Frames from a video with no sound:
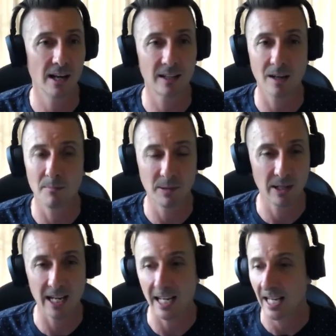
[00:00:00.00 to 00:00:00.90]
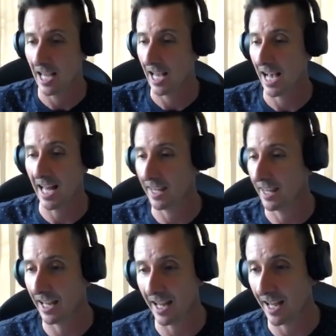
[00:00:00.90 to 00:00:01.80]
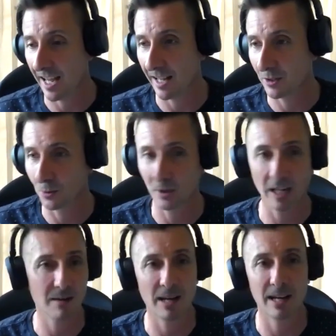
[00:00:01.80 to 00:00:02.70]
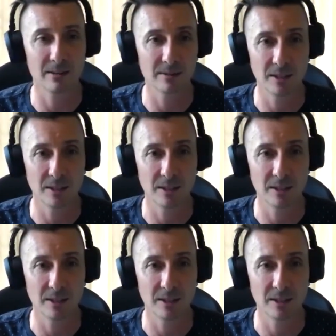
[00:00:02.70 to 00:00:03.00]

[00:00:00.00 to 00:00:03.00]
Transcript: company, and they're talking about